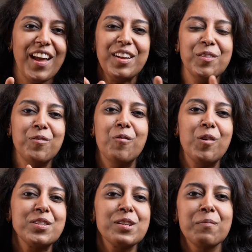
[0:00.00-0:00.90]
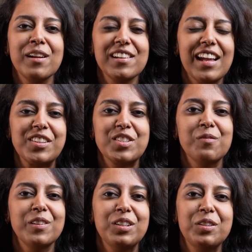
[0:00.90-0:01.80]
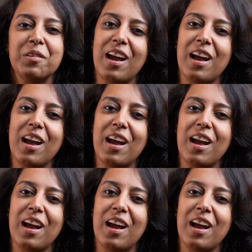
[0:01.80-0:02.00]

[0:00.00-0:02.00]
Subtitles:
Thank you for watching my reaction video.